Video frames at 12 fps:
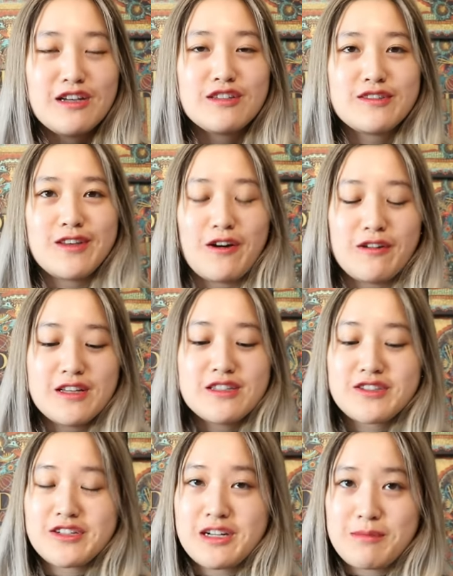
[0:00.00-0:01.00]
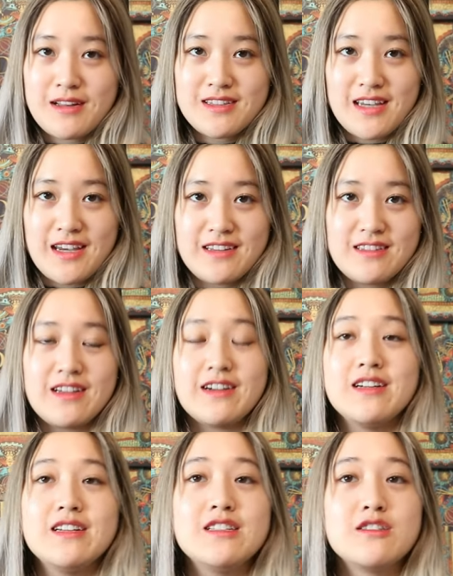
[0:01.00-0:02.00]
So this 30 Montaigne there
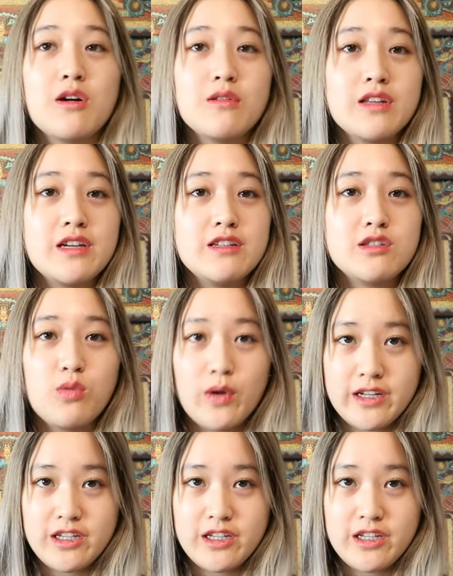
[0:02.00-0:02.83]
is only 20